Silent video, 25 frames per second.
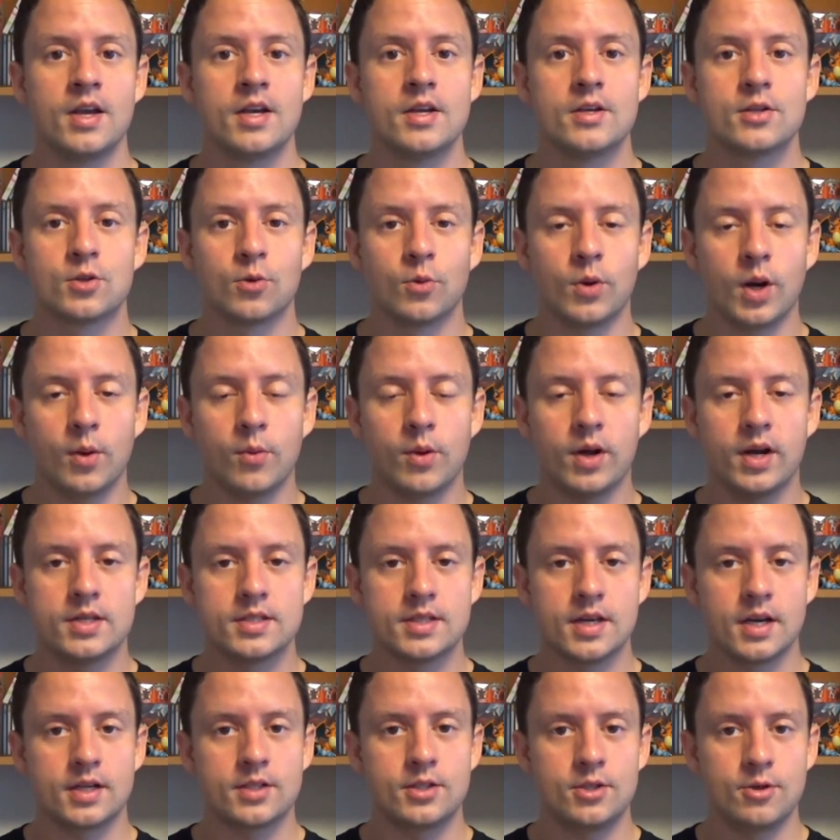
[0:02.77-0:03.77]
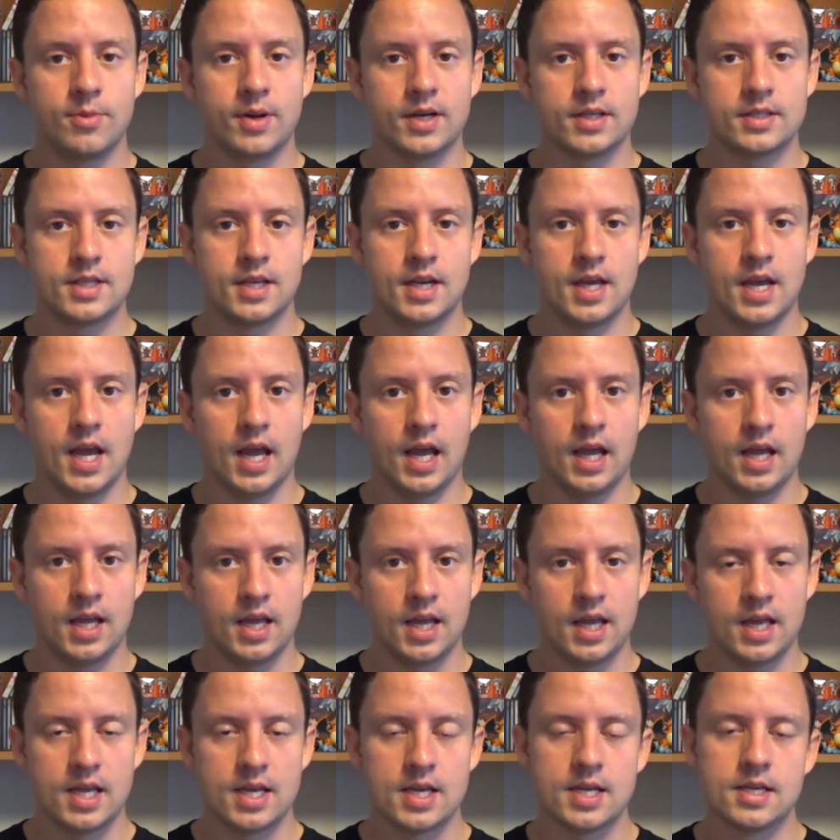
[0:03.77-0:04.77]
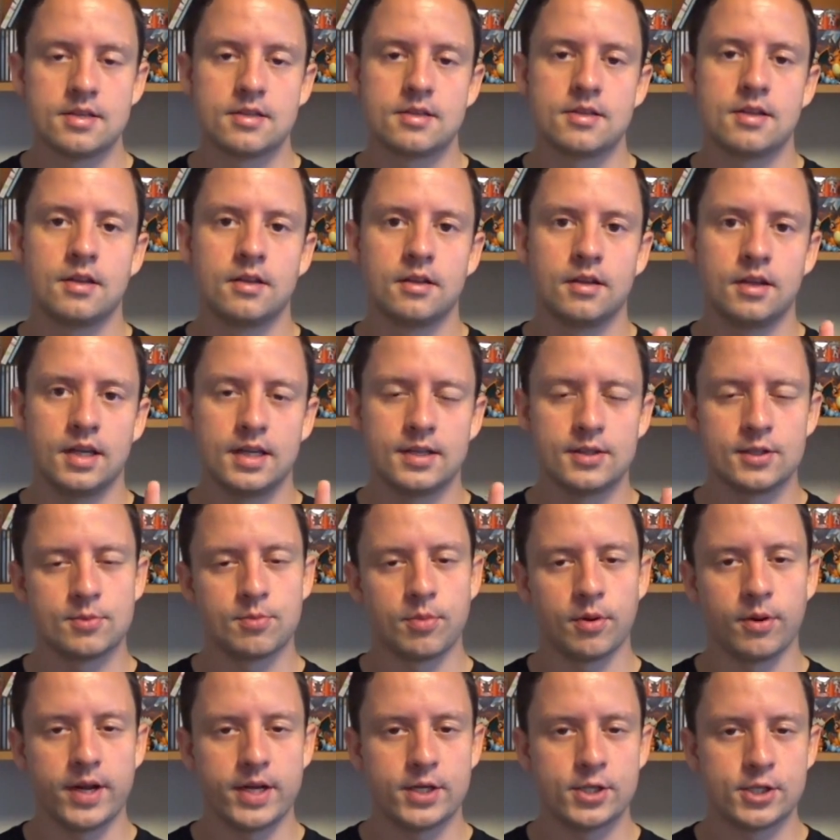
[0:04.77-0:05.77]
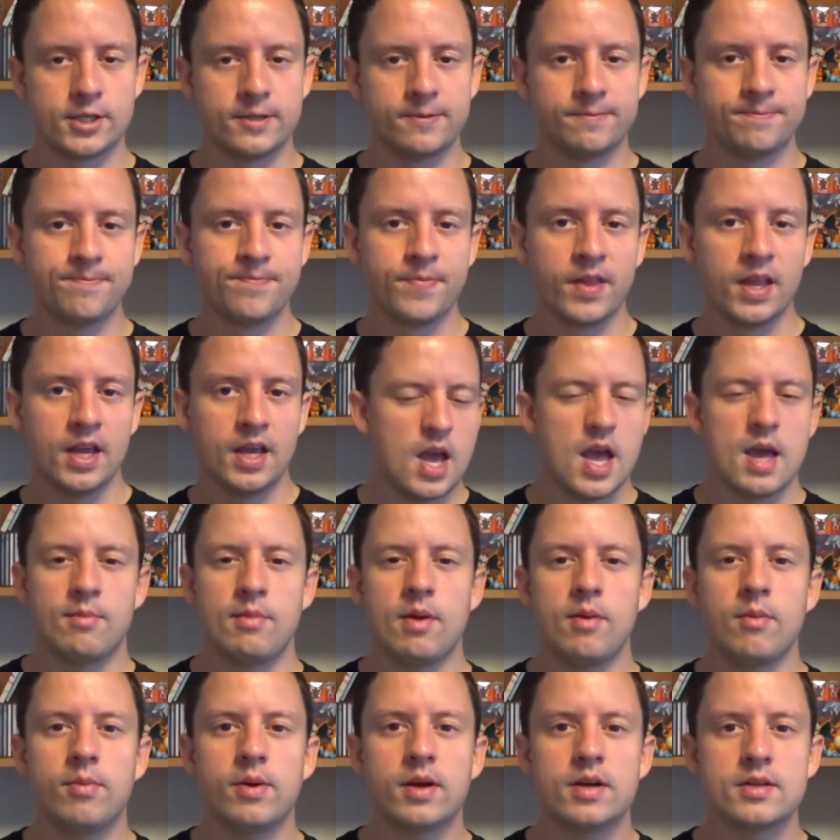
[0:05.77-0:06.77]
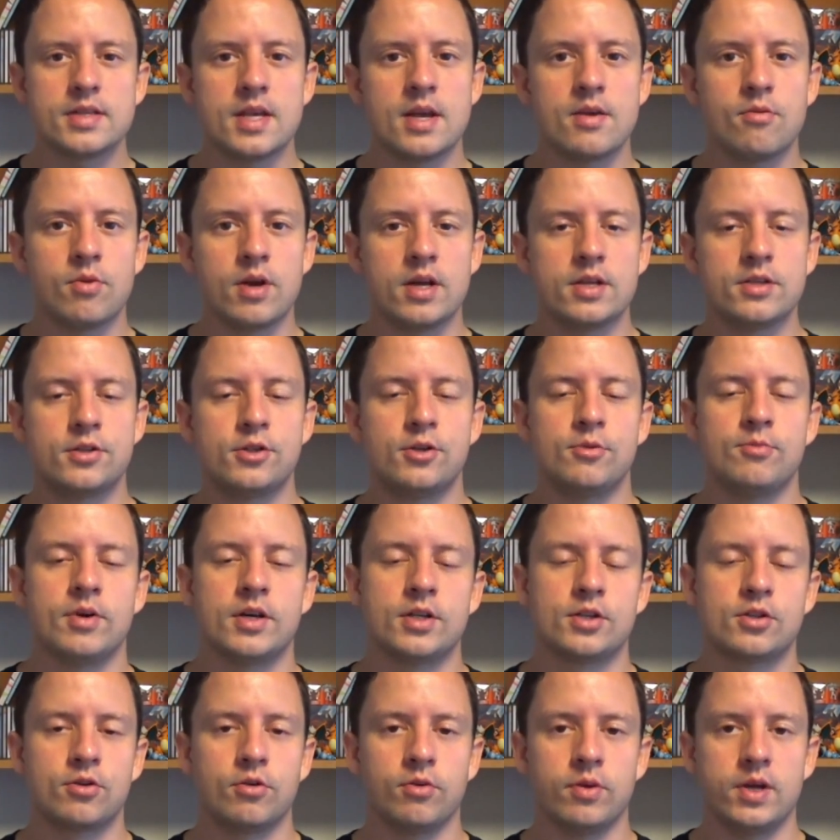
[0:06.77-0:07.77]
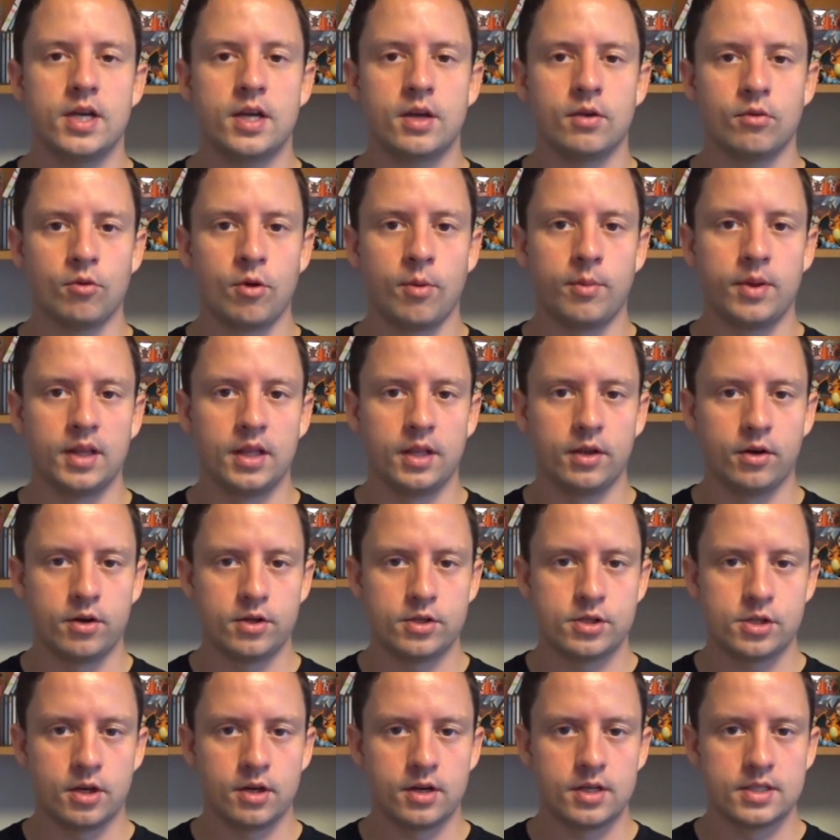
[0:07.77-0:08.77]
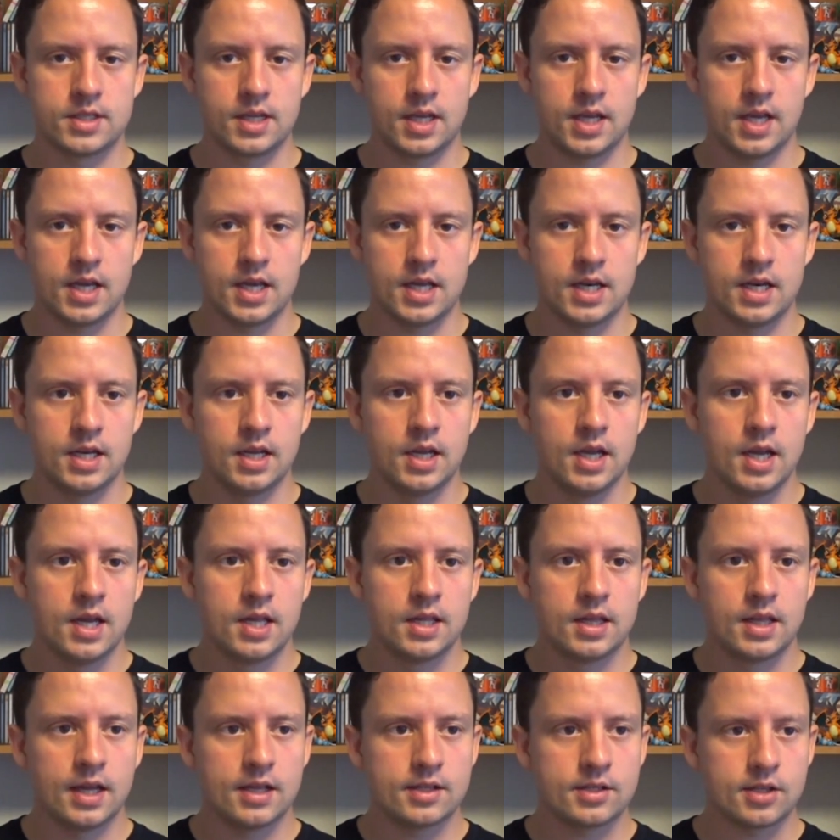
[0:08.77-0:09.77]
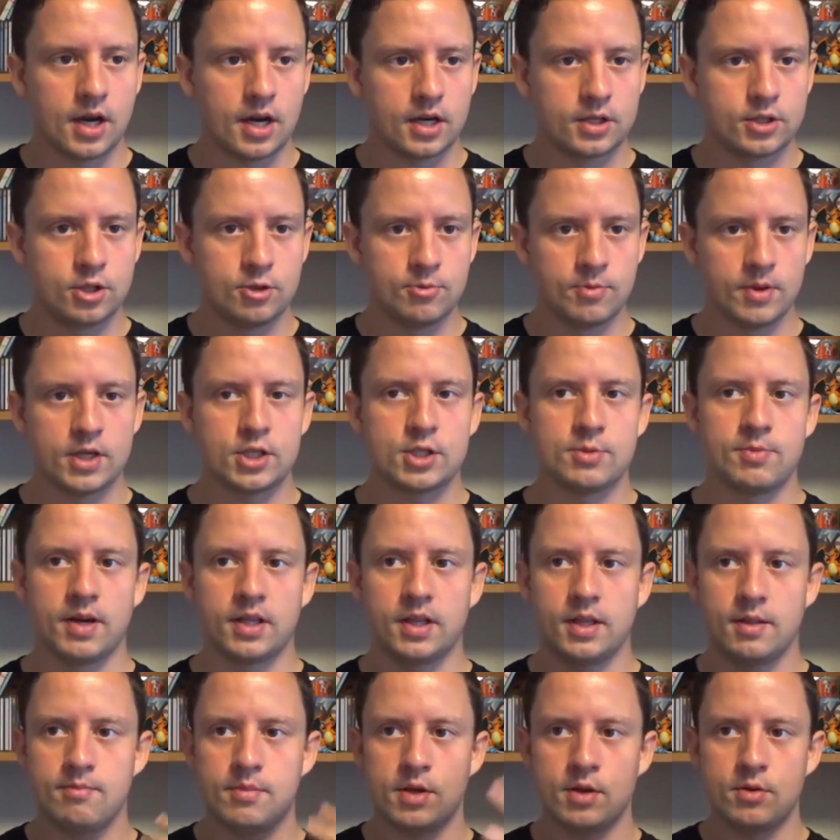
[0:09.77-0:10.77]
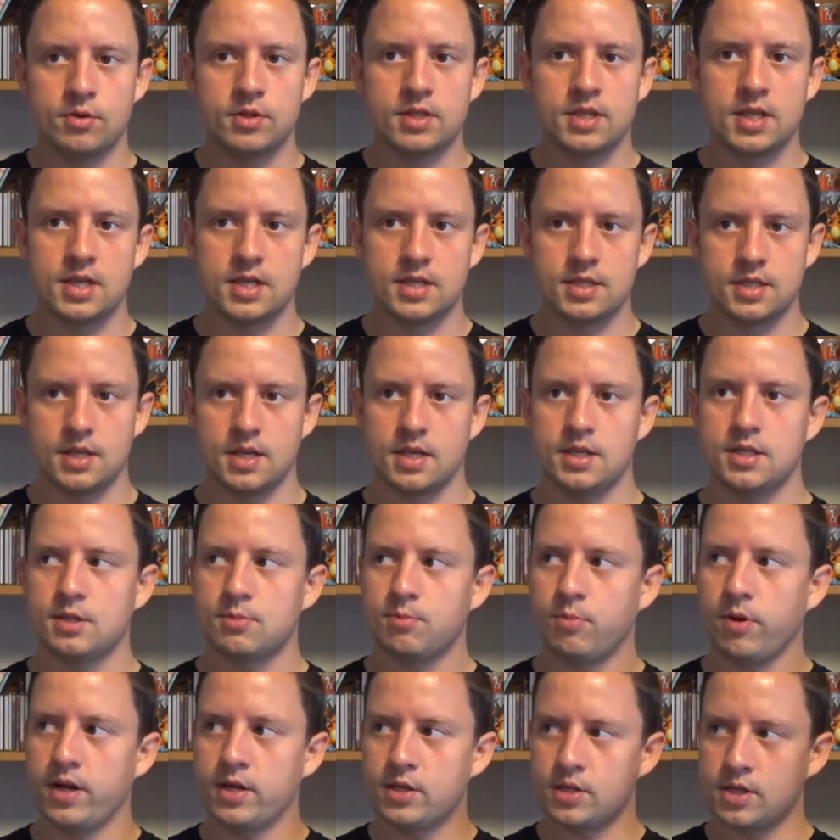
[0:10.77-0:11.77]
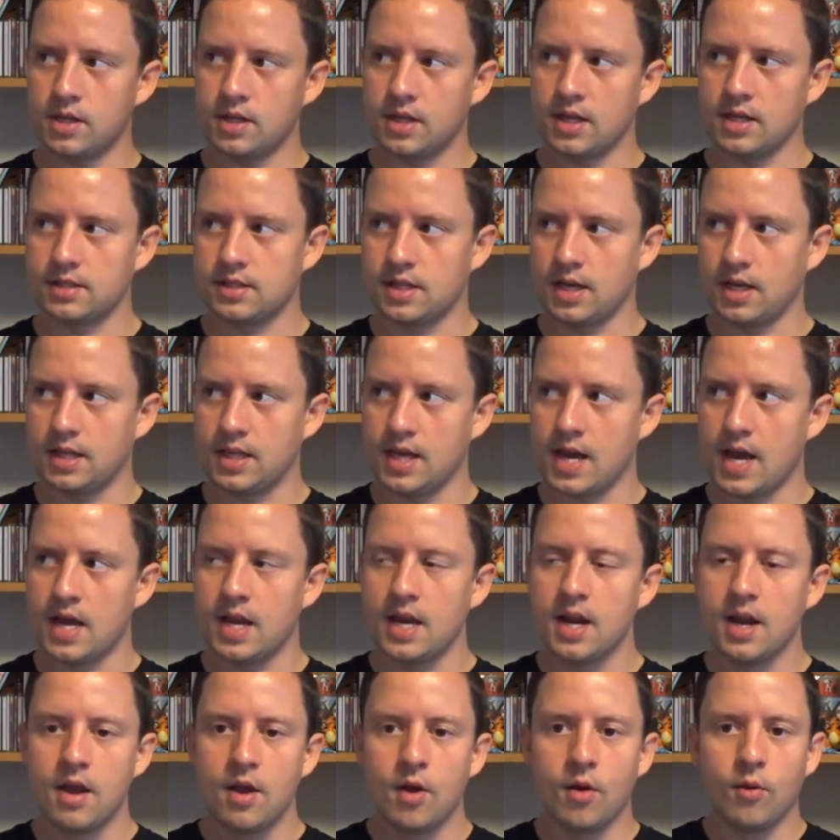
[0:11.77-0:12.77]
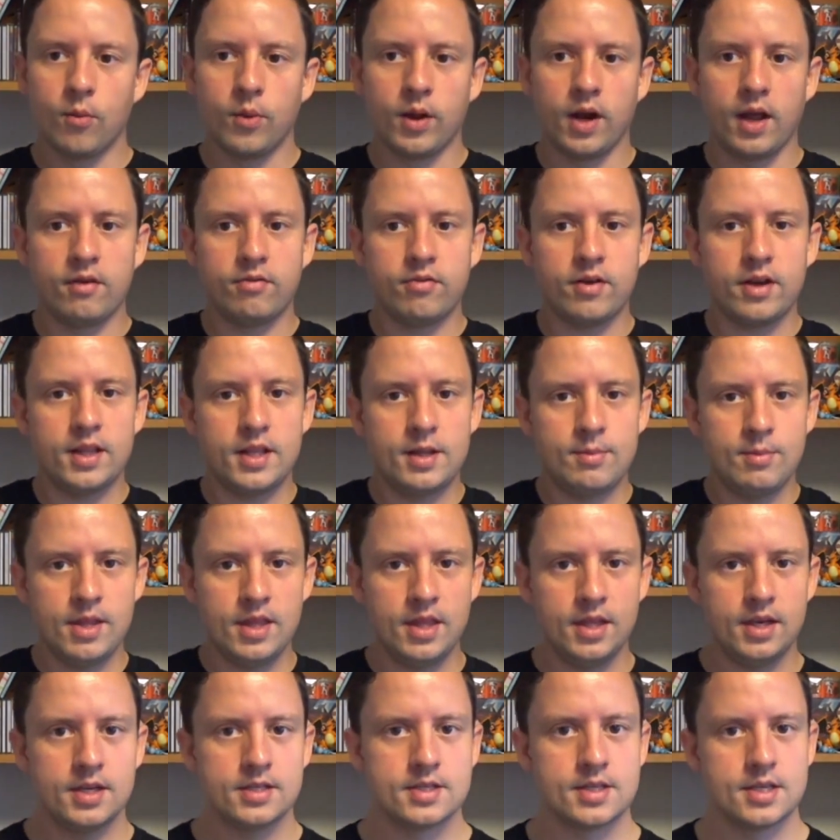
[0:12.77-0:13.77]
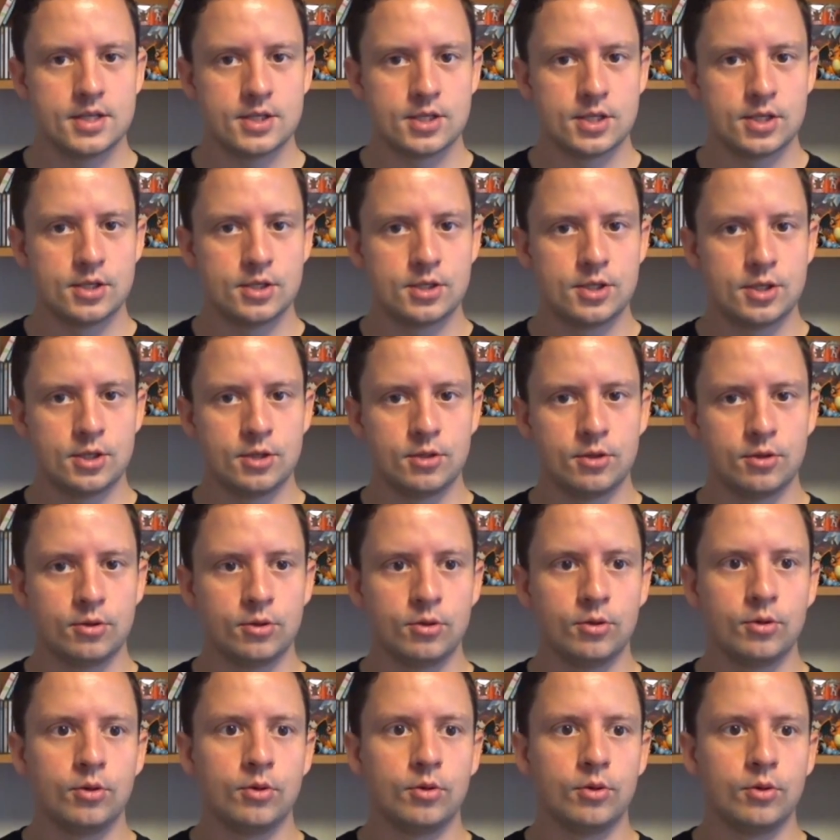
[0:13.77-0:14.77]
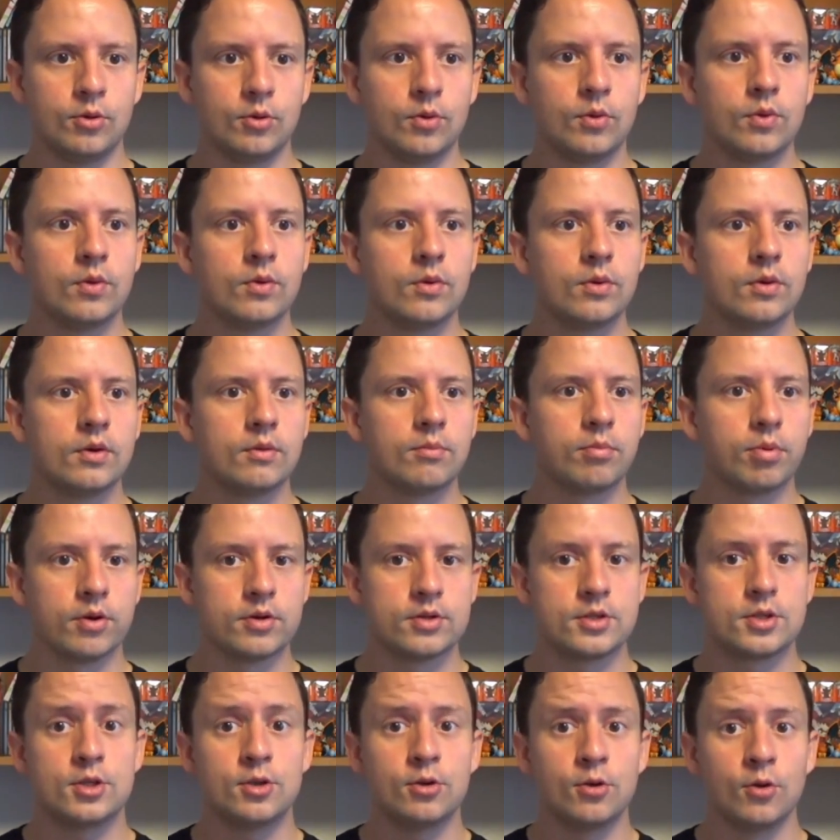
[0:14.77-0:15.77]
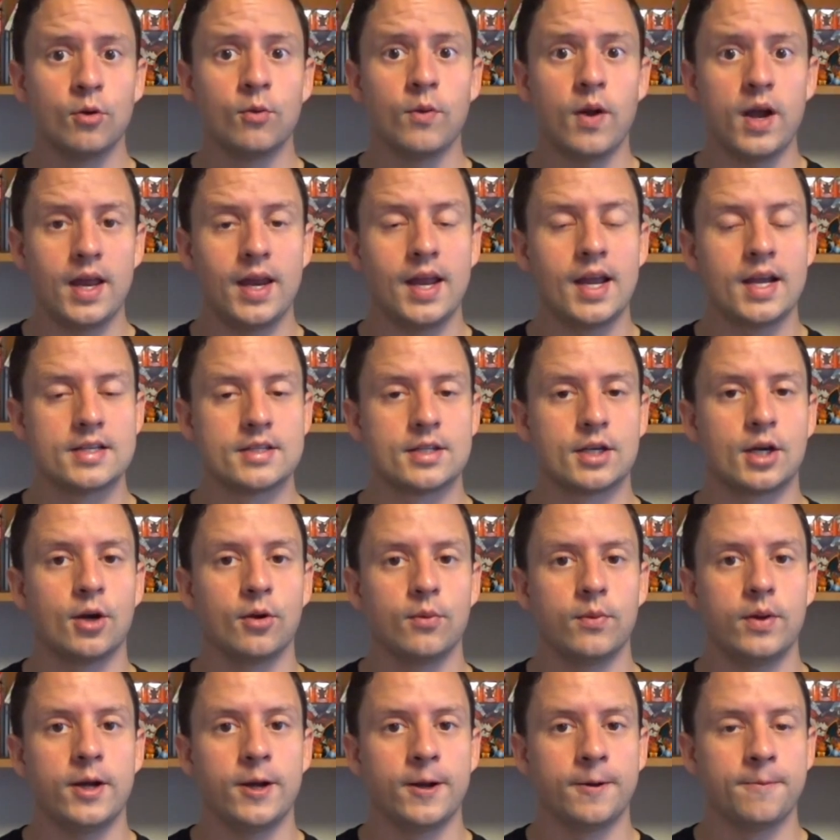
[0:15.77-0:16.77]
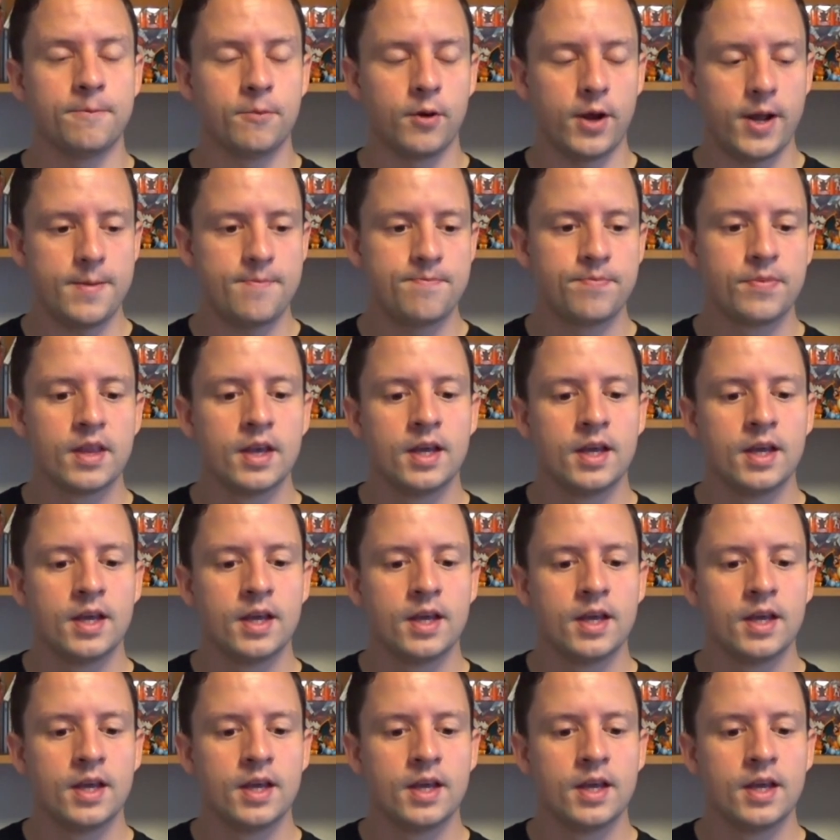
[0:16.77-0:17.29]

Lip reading: So what I want to talk to you about today is inspiration. Maybe because I read too much Greek and Roman literature as a kid that talked too much about the Muses and inspiration and things like that, when I finally made the decision to pursue writing as a career, right?